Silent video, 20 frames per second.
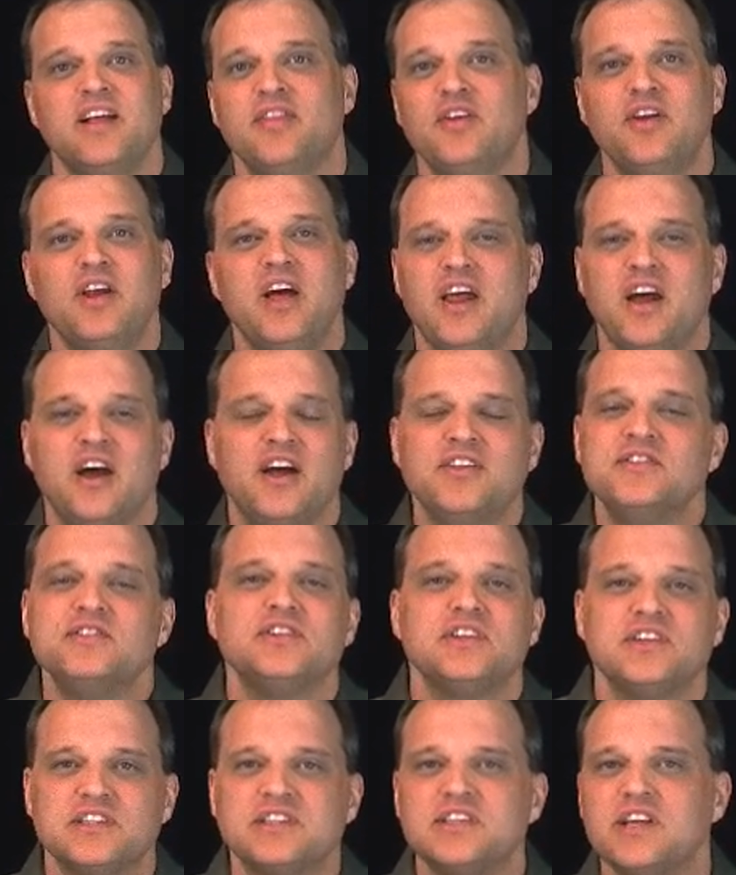They're not
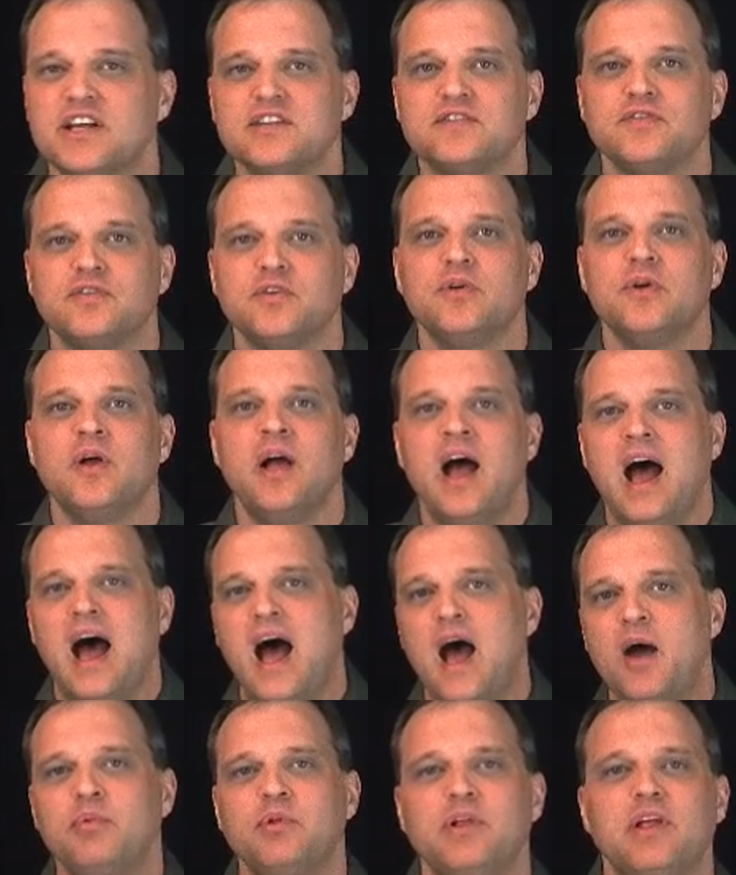unsuccessful.
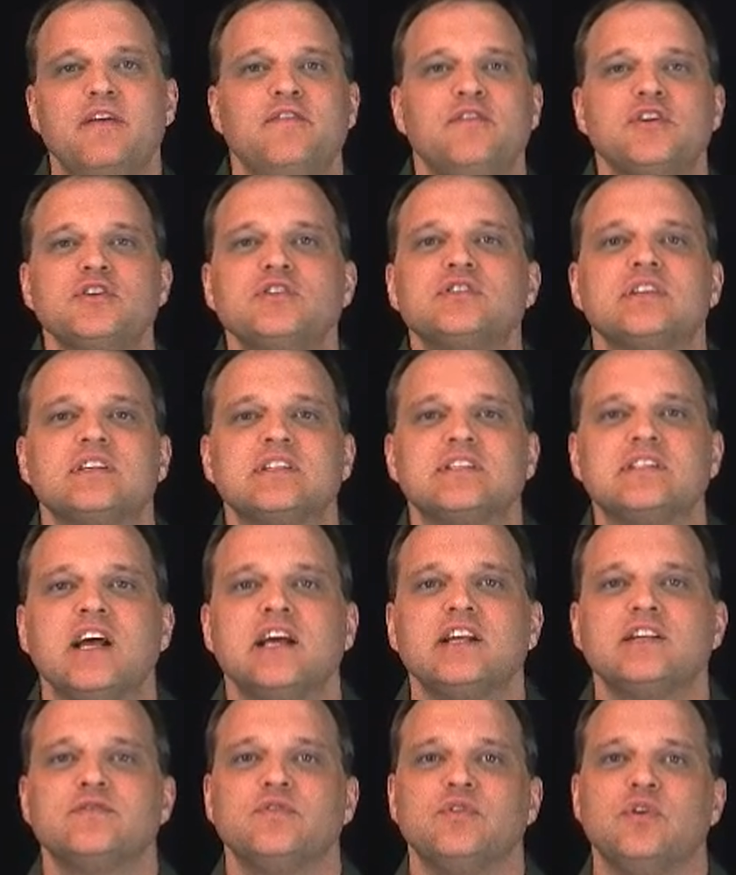I believe you're
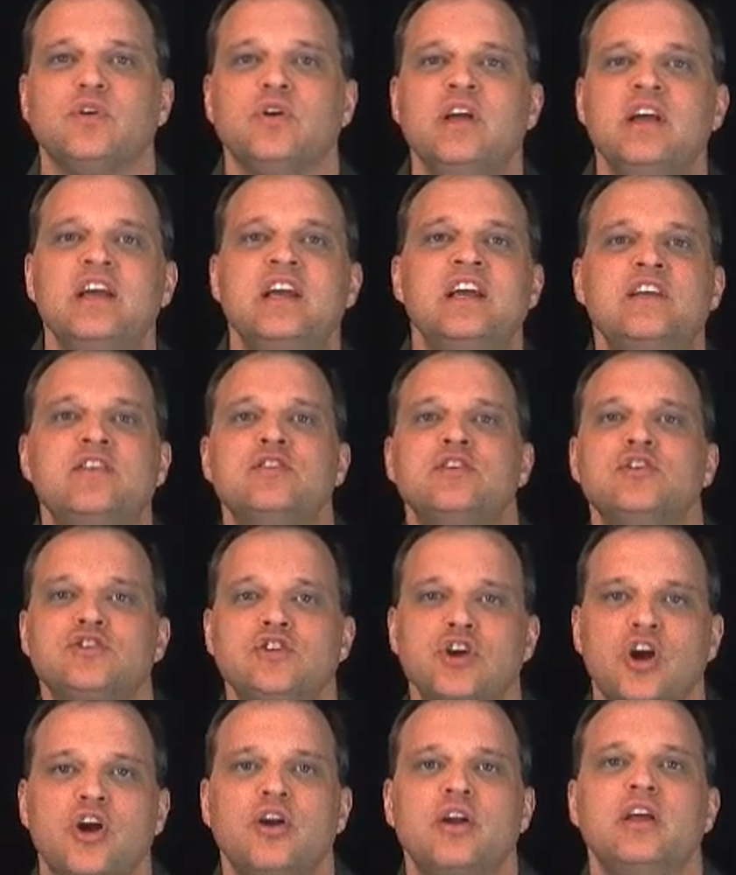successful in the
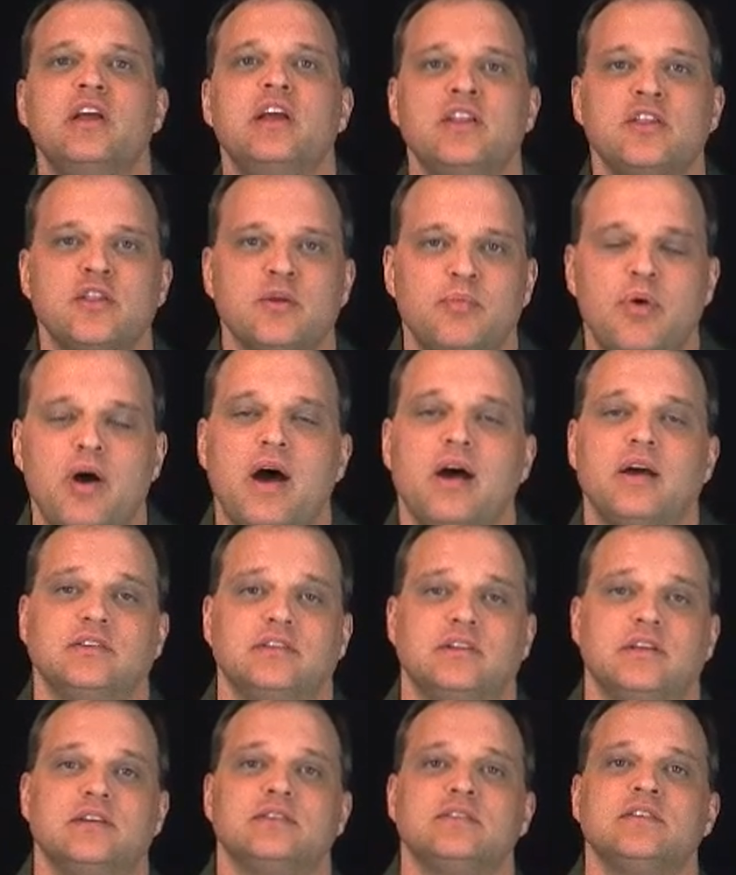journey, in the
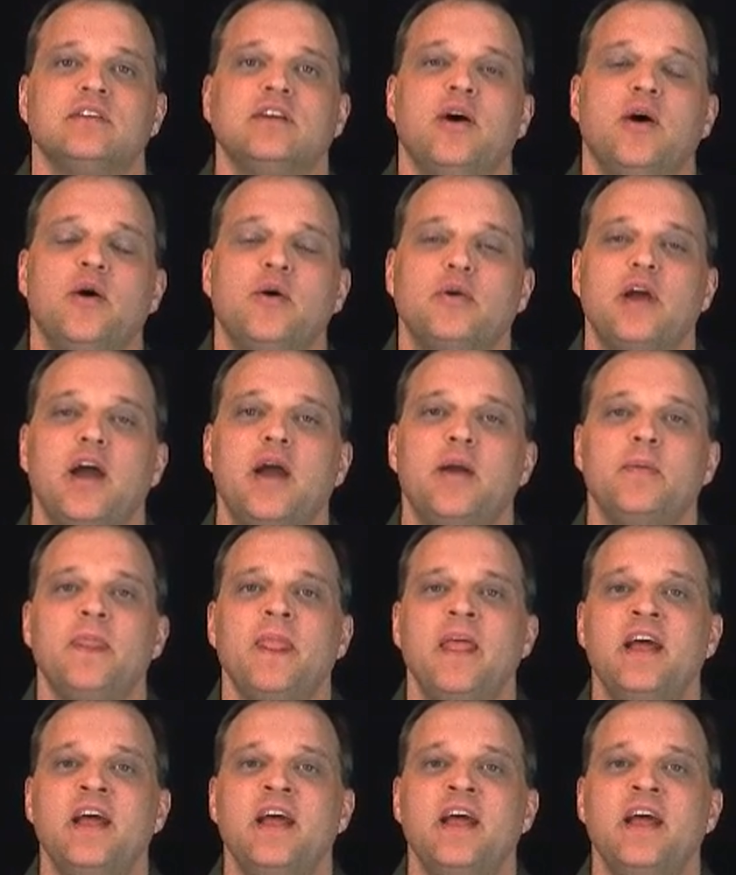process. Okay?